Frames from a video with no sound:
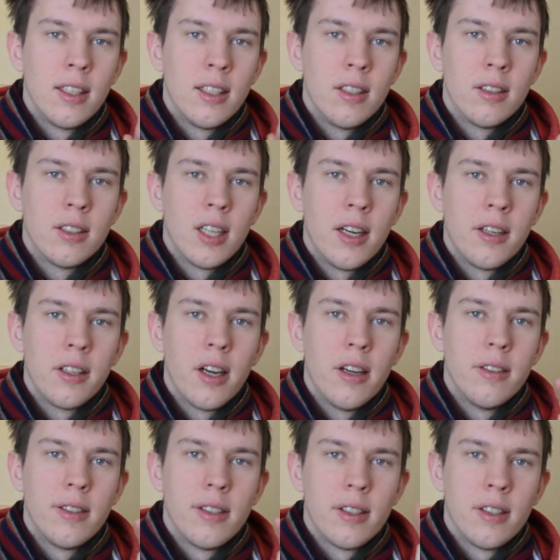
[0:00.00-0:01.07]
your tongue
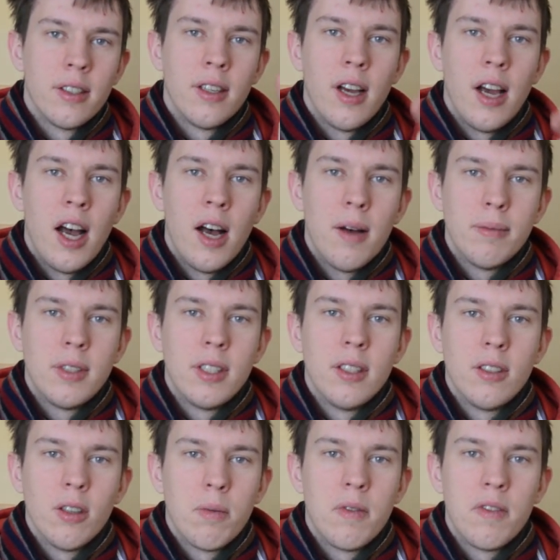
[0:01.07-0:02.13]
goes up to the
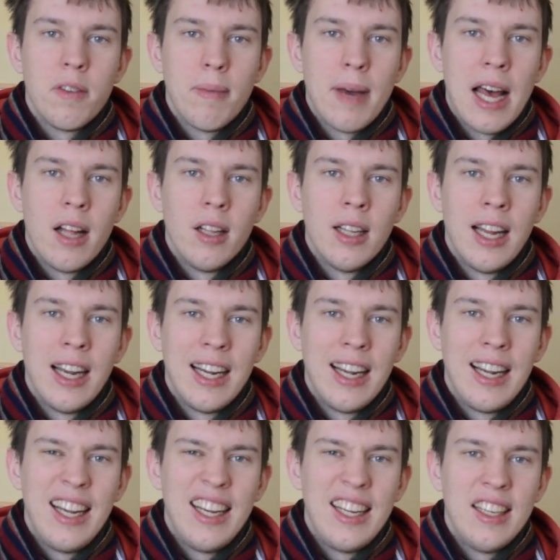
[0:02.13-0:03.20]
top of your mouth,
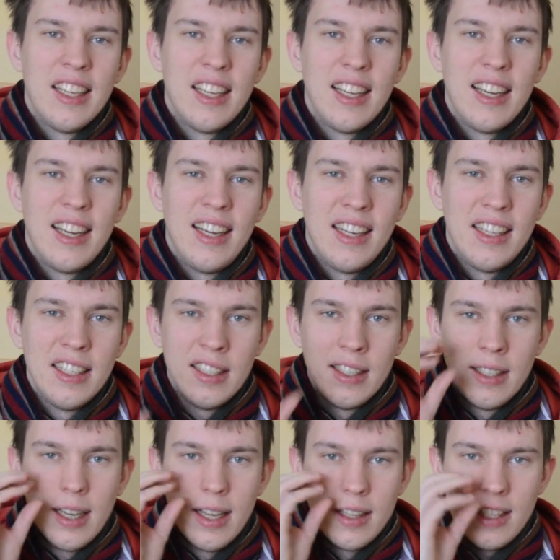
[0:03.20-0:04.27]
n, n,
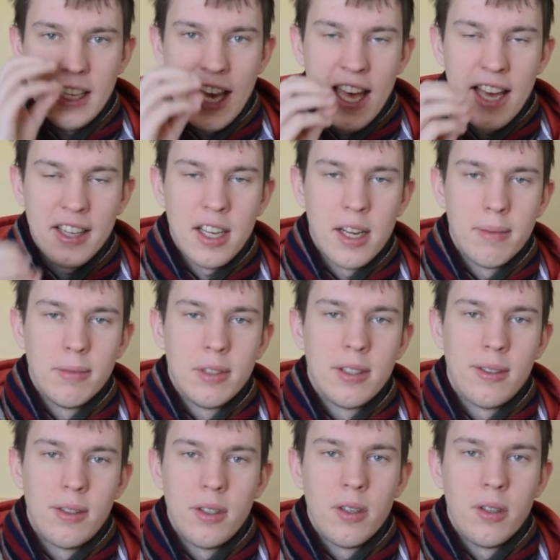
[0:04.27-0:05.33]
and the air comes
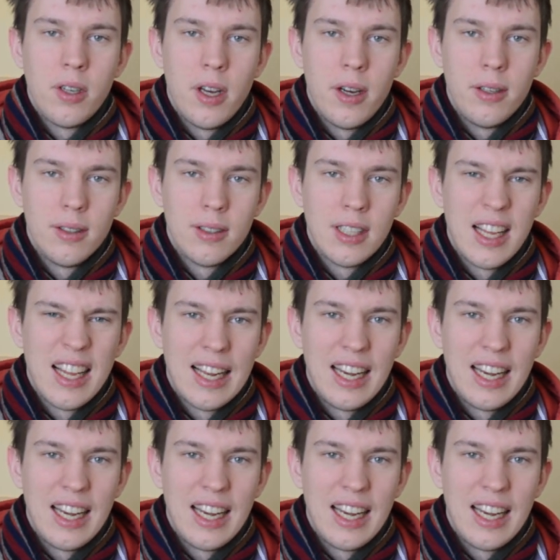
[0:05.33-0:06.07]
through your nose.